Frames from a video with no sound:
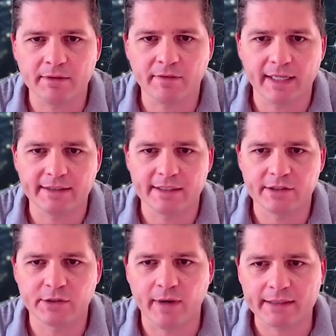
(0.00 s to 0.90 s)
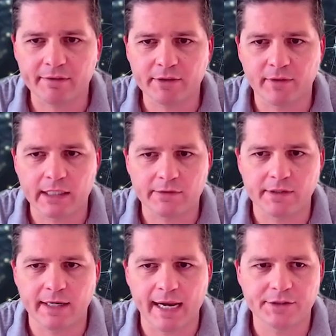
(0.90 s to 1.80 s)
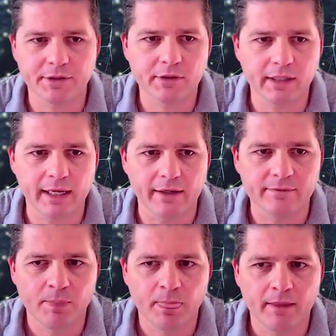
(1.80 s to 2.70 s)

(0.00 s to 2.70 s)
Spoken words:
devices through Active Directory or Azure Cloud